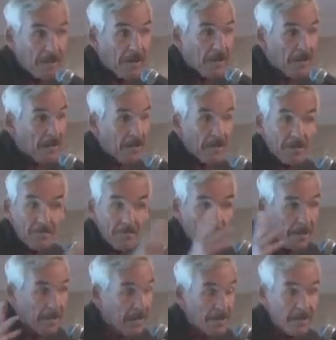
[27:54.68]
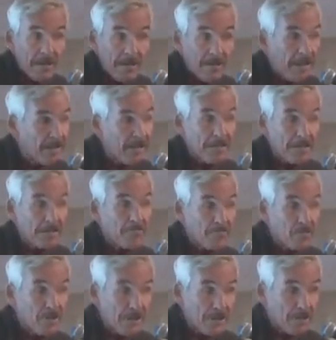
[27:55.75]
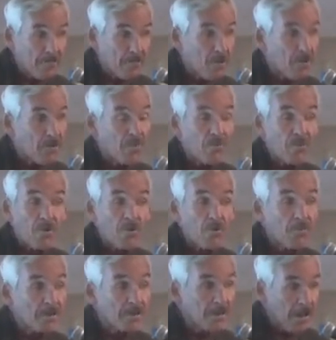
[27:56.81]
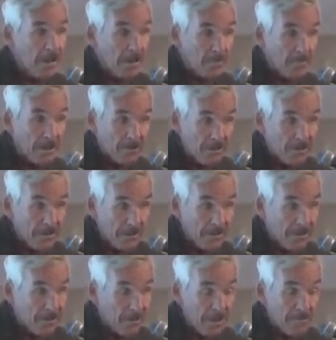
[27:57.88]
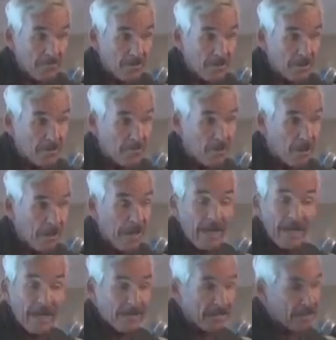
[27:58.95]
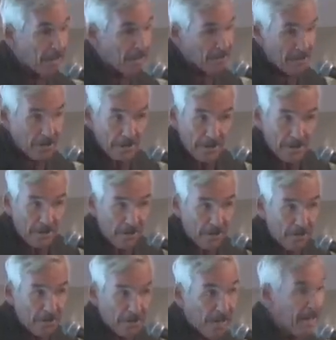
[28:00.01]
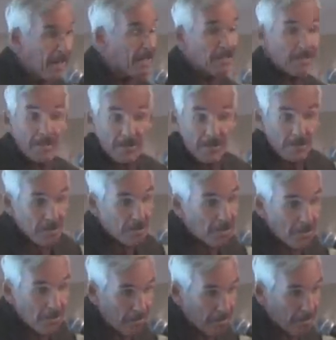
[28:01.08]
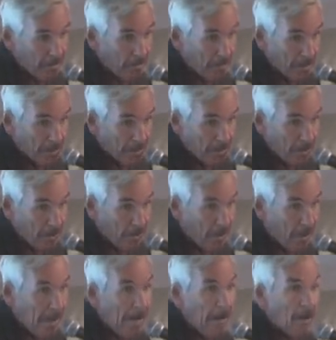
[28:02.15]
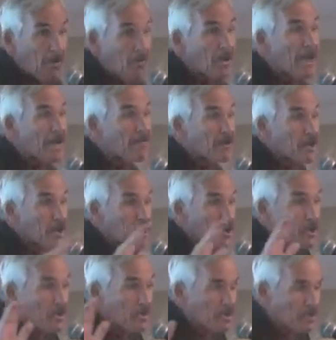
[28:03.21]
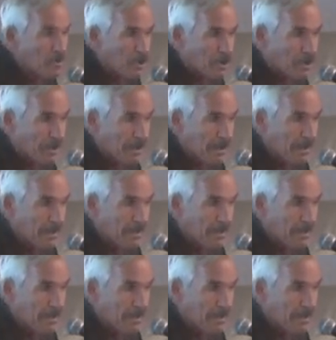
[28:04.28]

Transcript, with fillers: uh, uh, uh that's a principle. We're almost about to declare that principle. It's not just Ireland. It's not just Ireland and Mexico. We have a huge